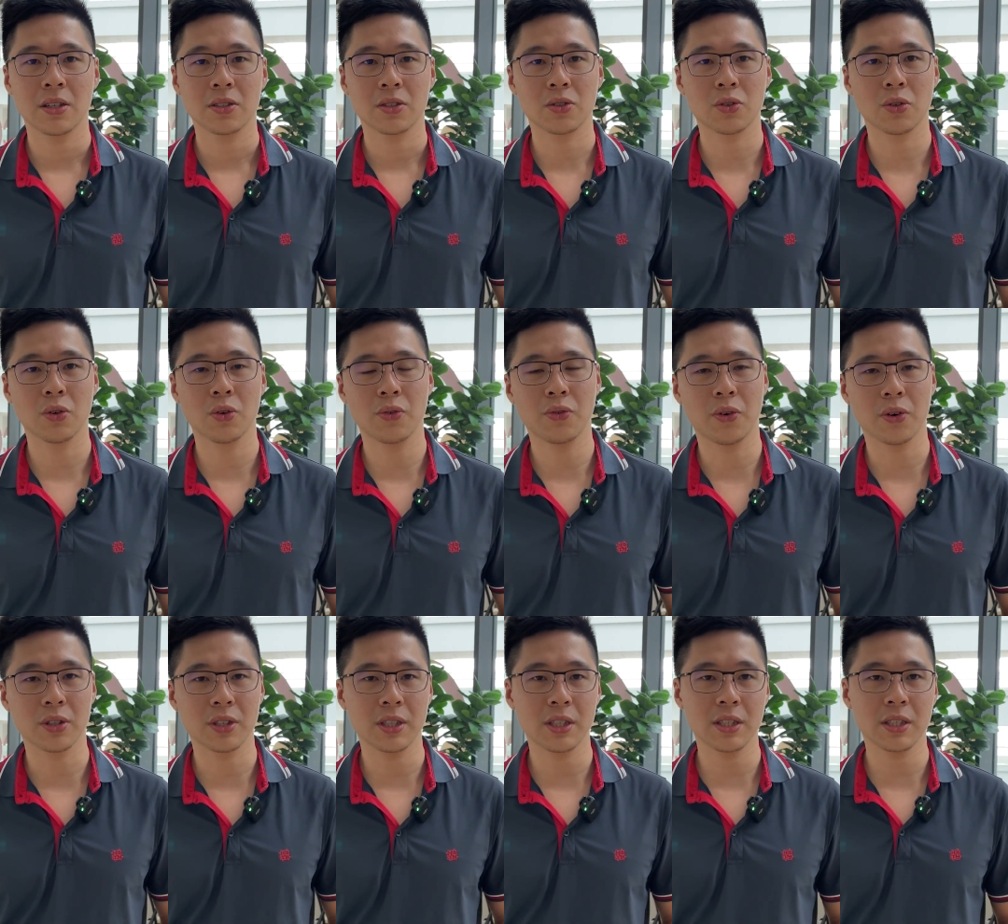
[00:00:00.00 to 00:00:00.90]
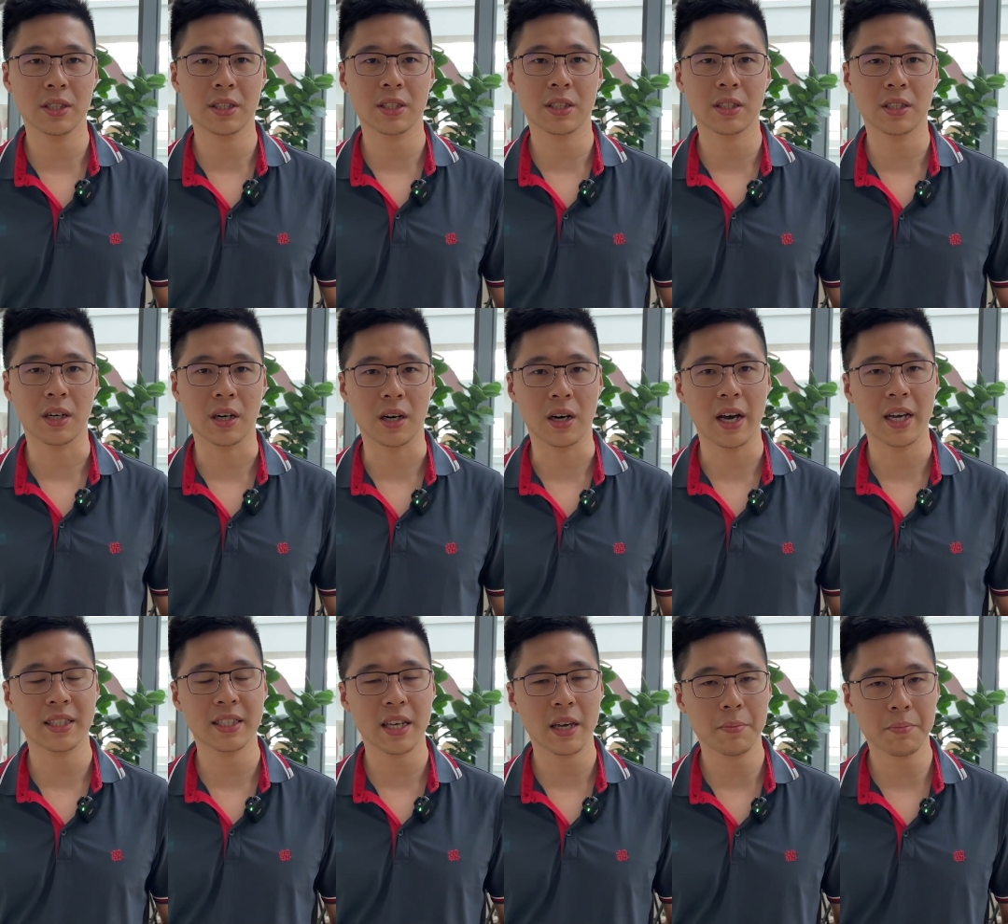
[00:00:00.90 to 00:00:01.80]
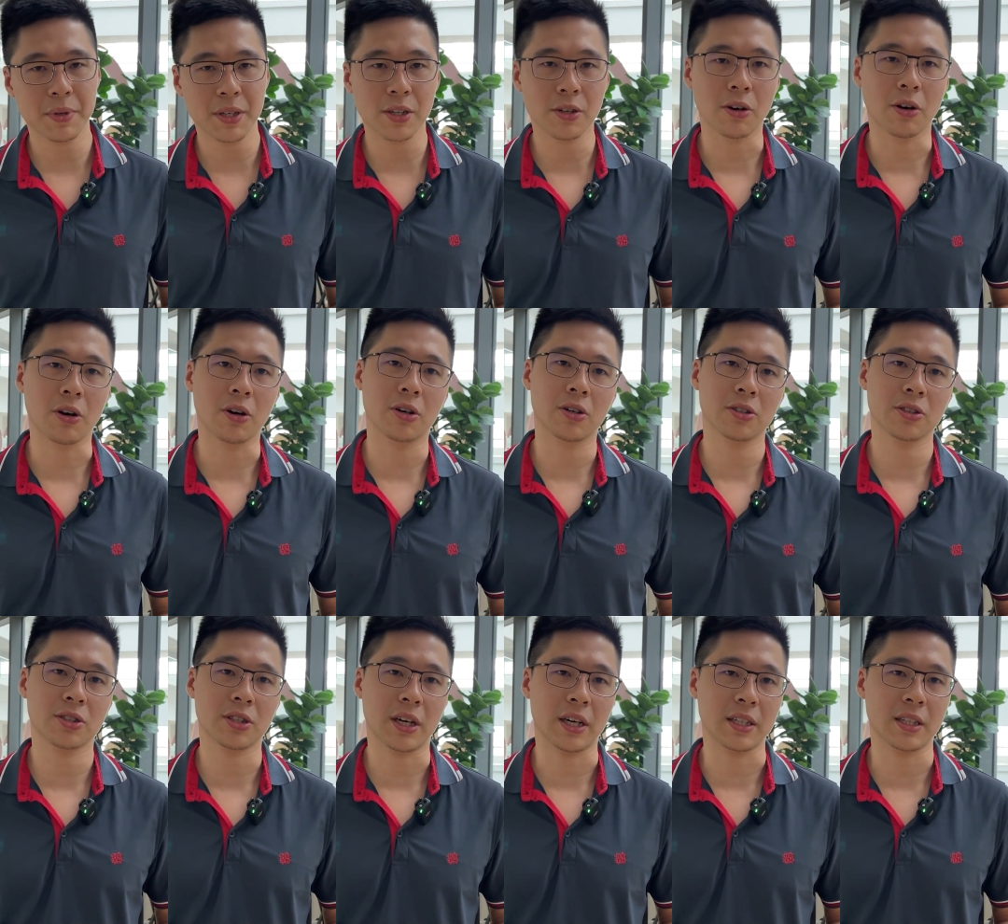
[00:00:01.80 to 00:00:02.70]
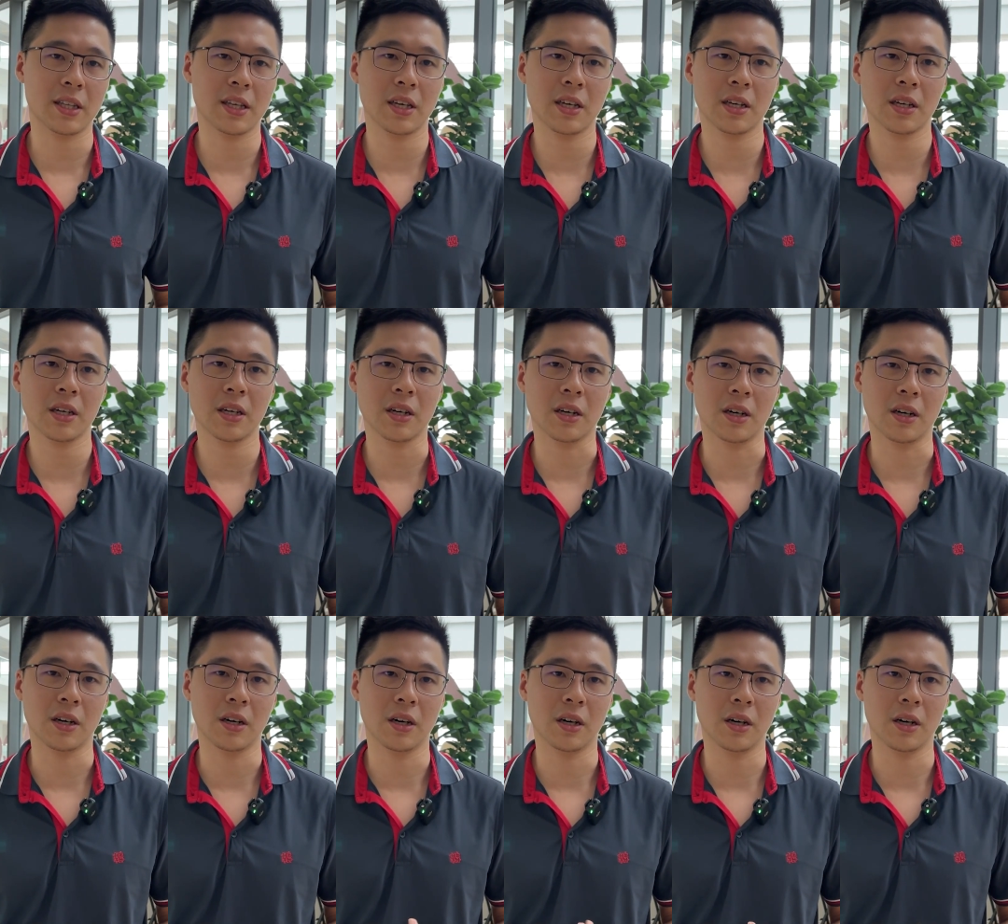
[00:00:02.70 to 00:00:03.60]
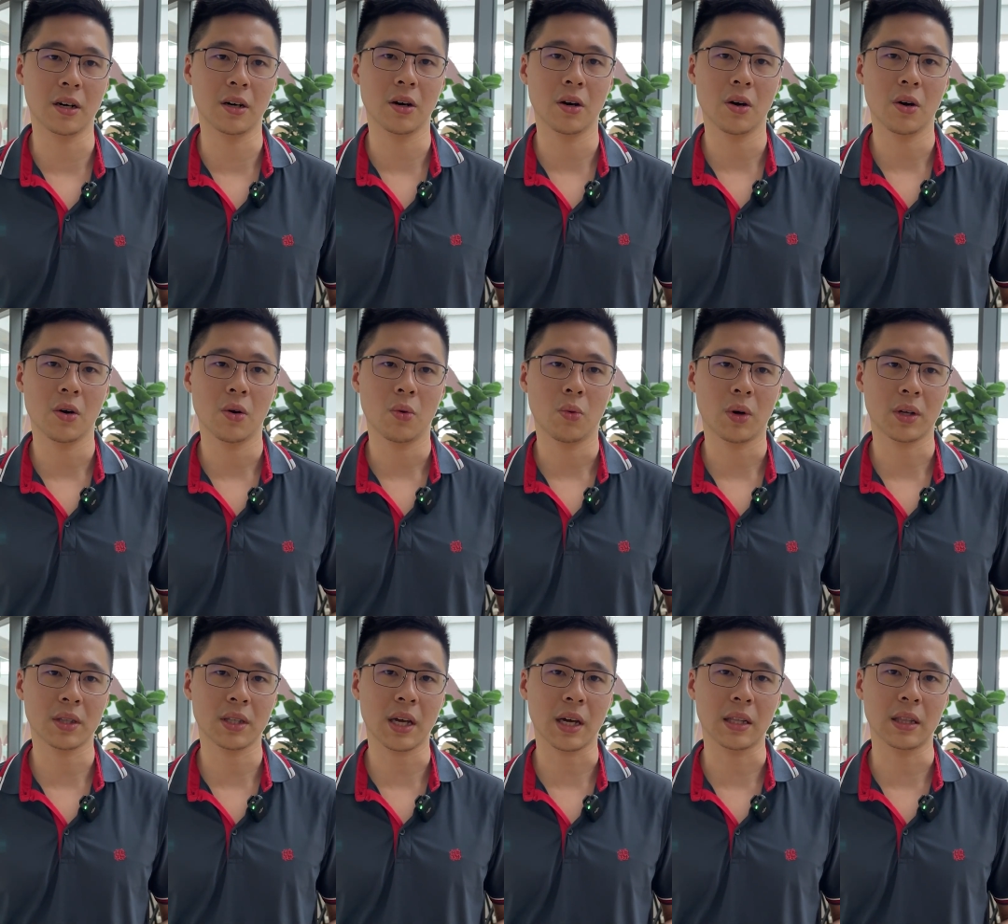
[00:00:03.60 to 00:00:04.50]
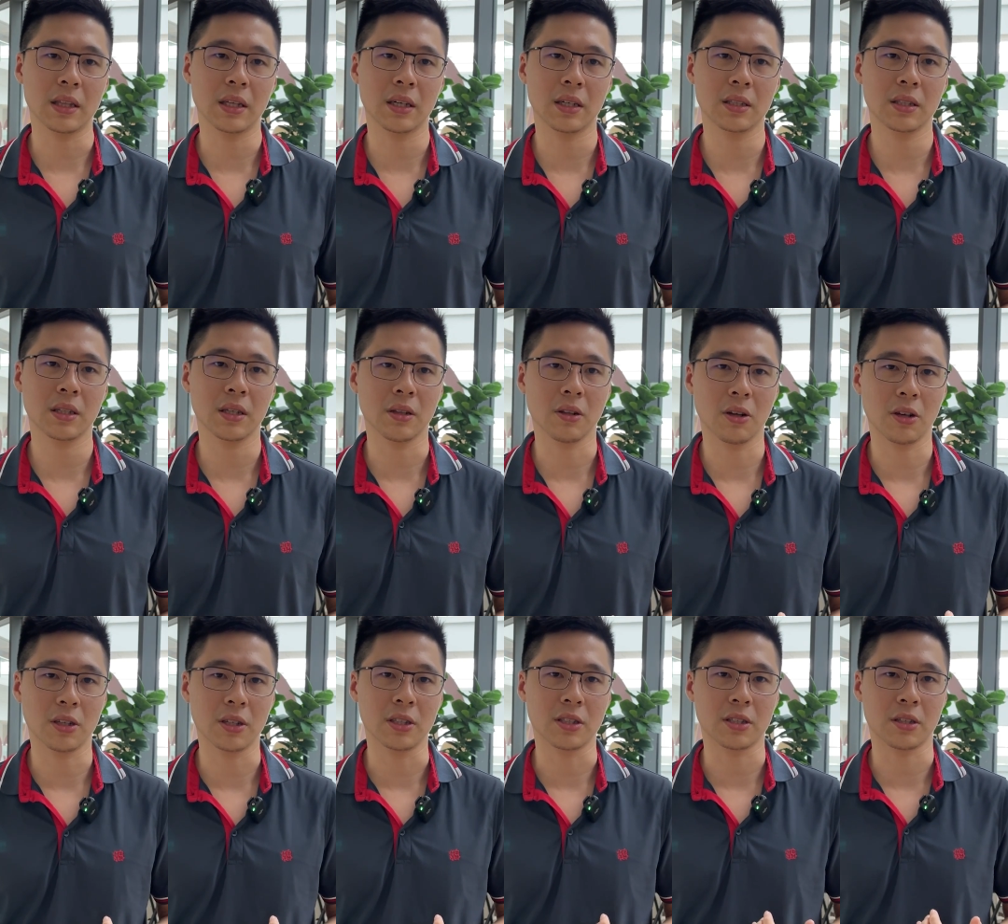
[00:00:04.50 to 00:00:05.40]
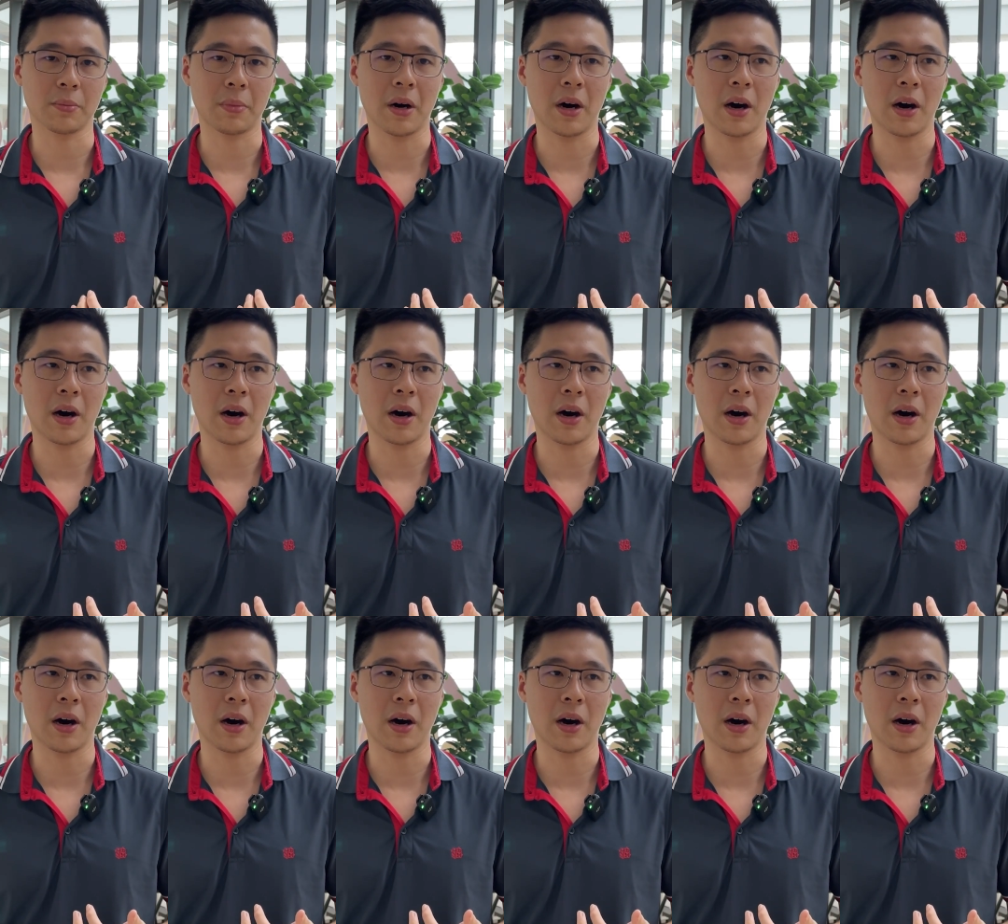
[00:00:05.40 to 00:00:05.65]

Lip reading: So for this SAMP course, I think one thing I learned a lot is about